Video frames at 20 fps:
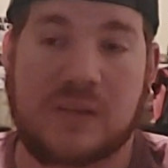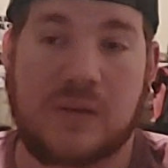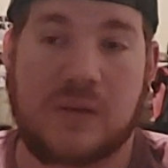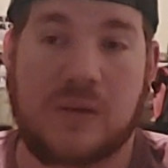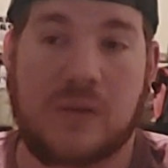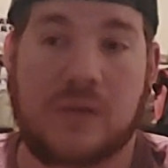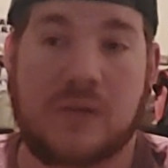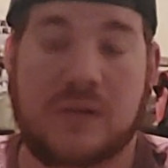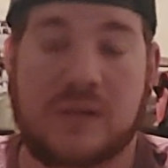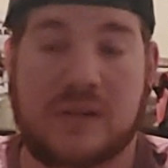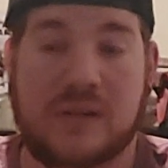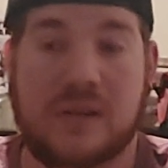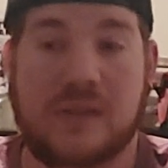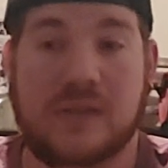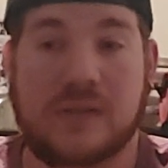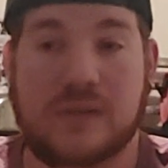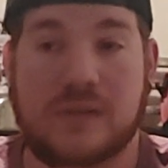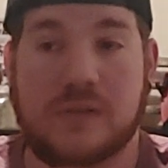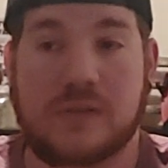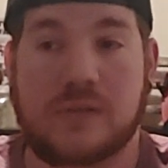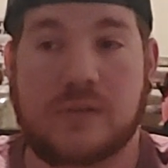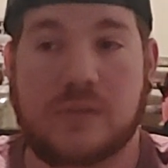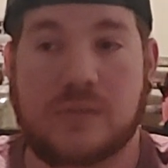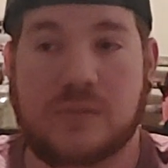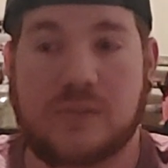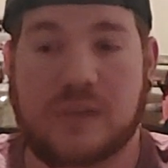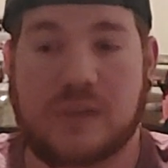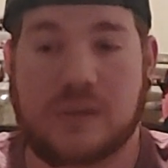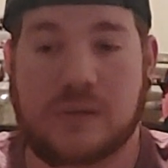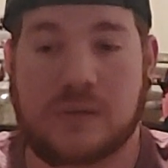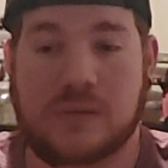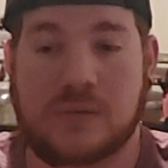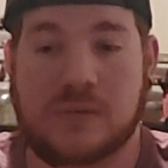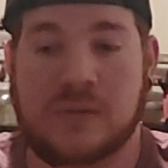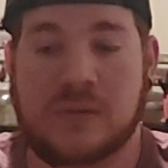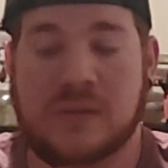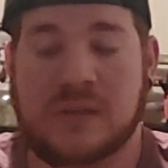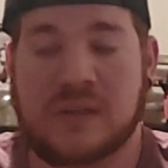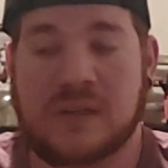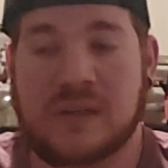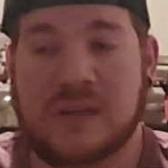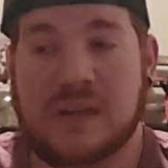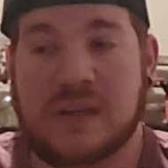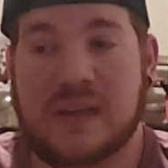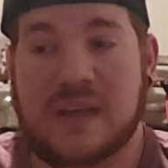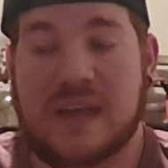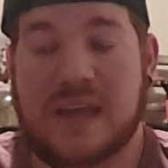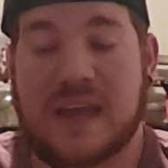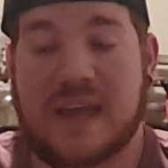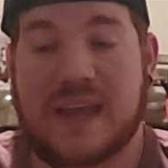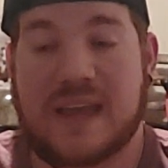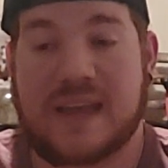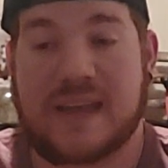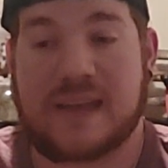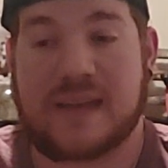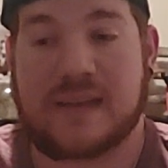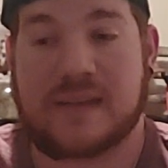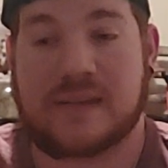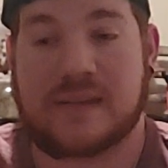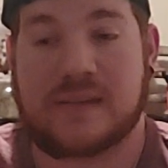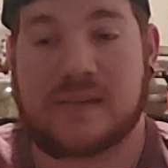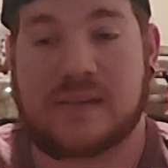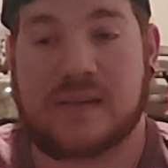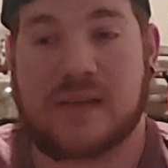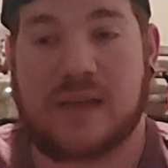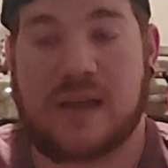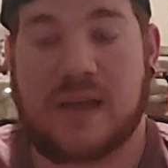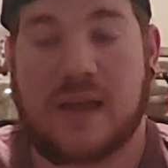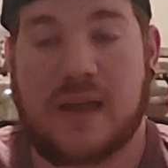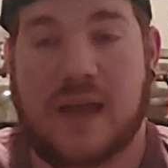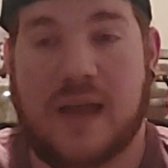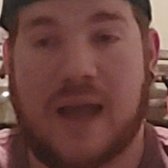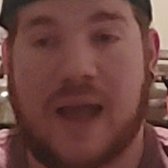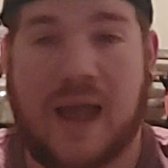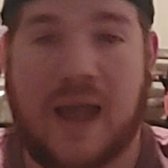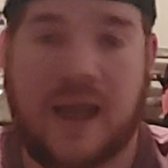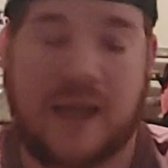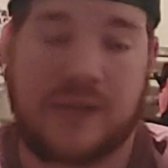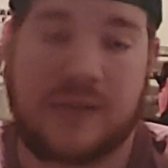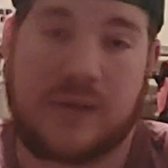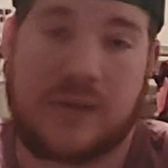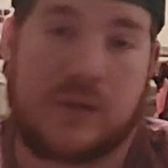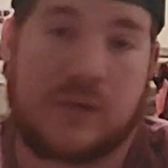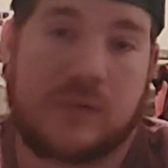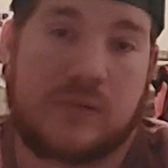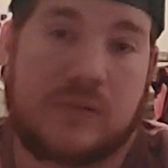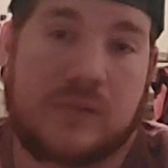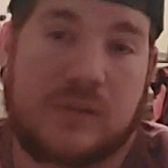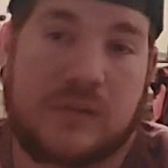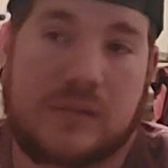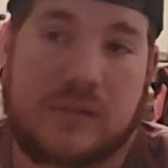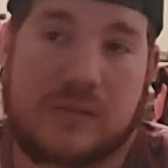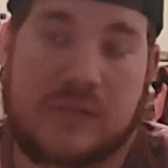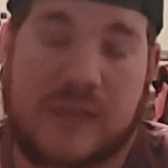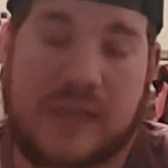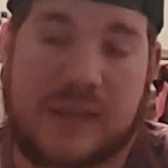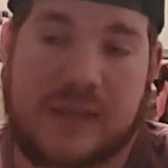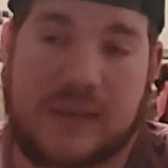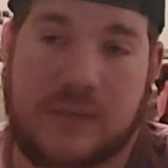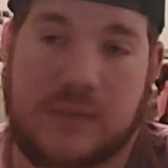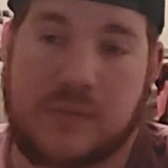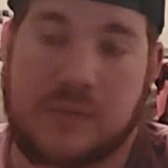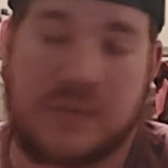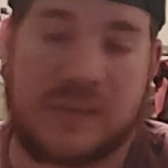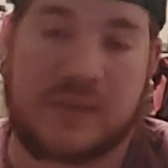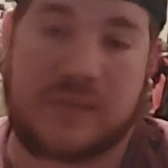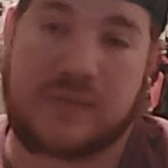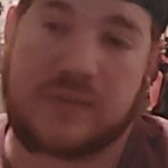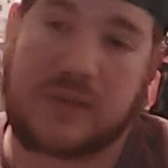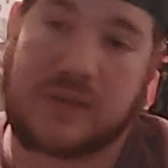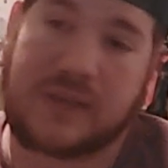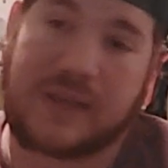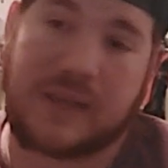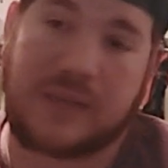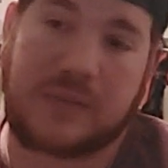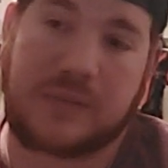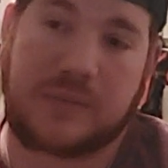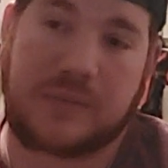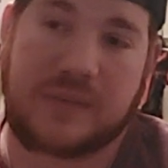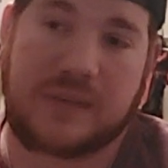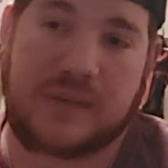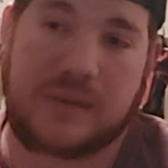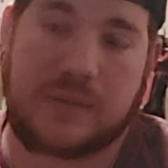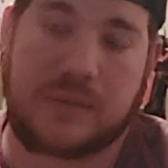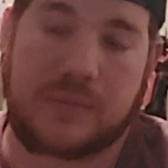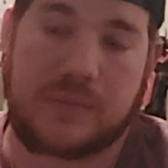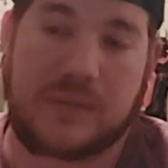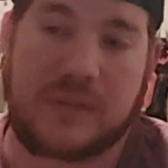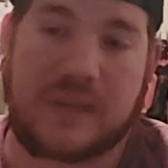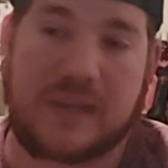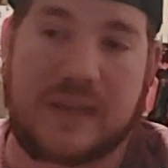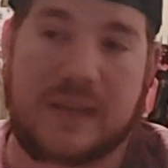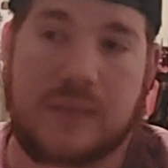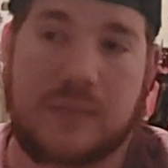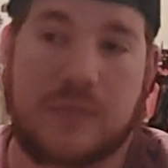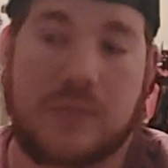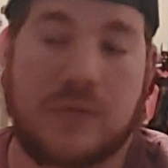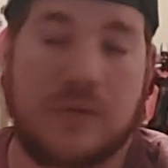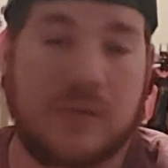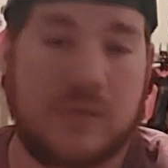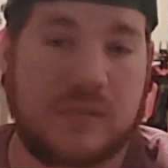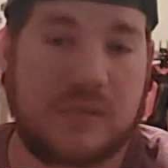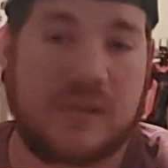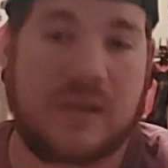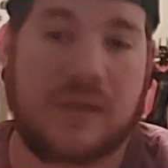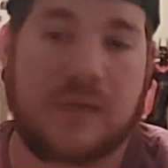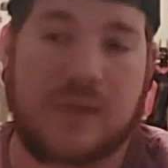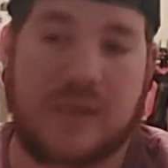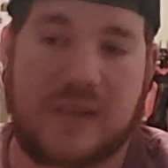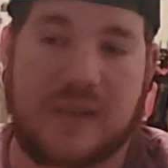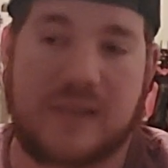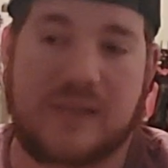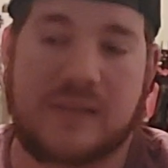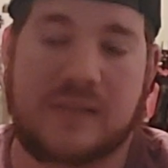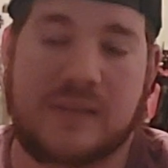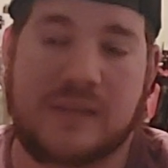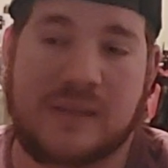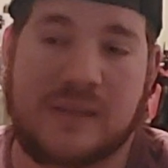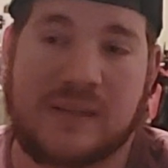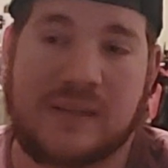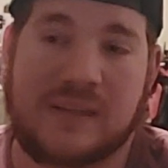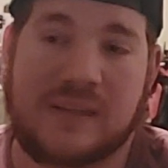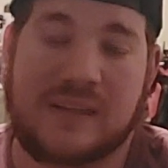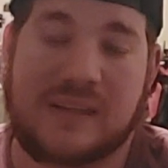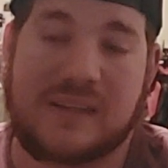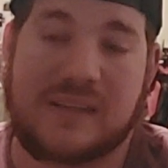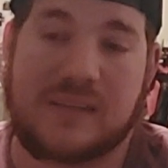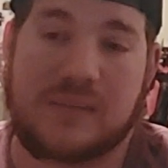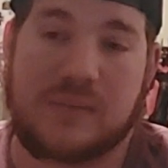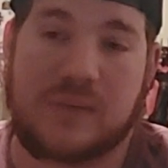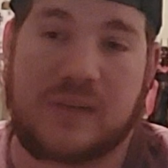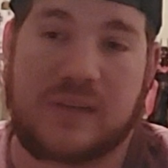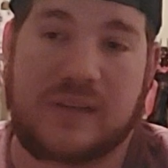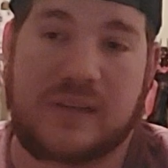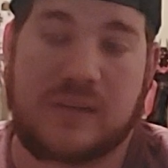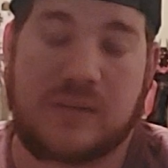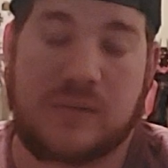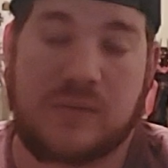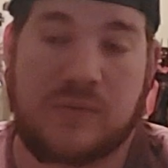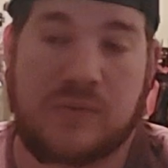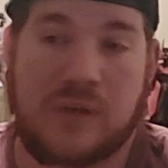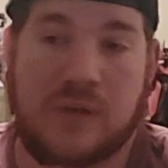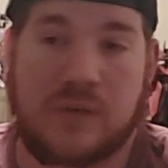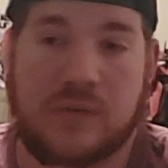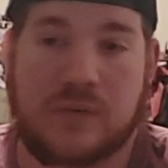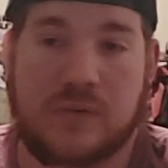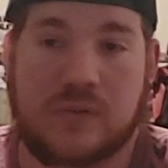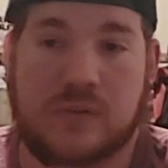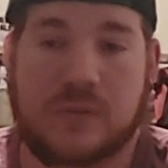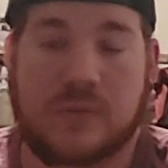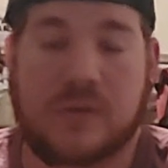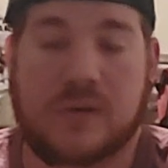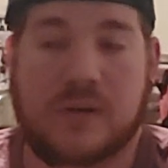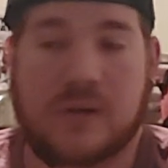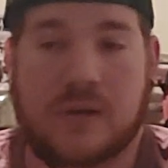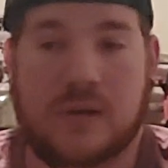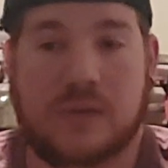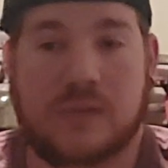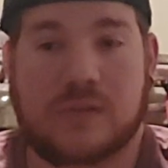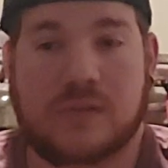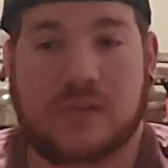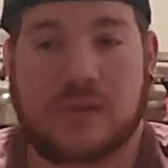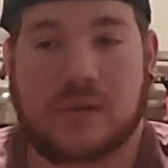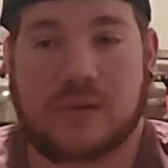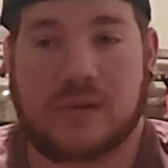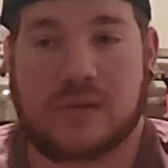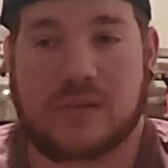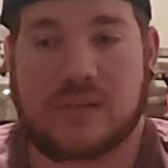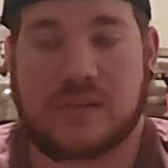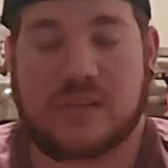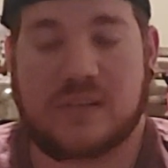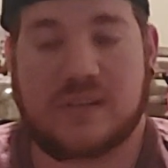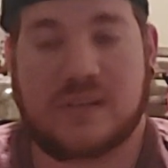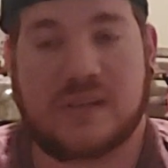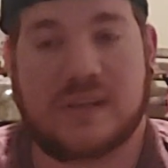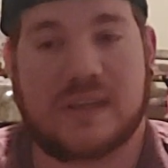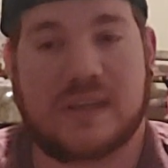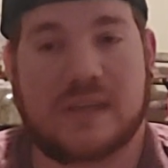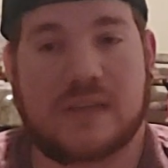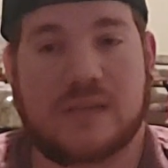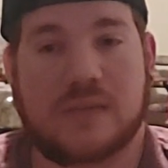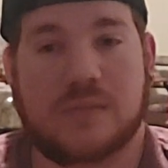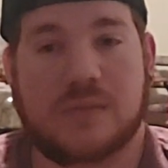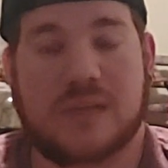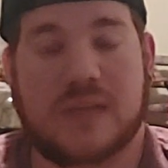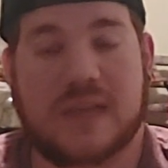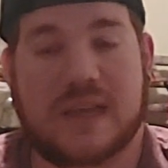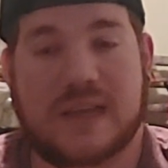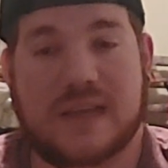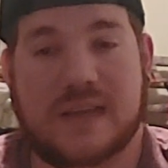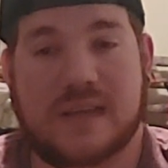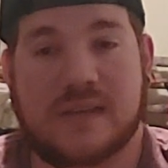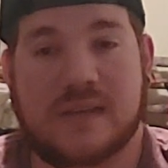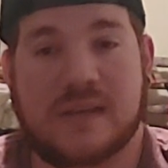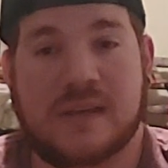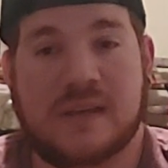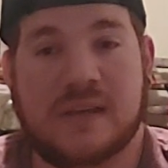on another YouTube channel, and I thought it looked like it would be a fun game to pick up and play, and boy was I right. Red Dead Revolver is where it all starts. You play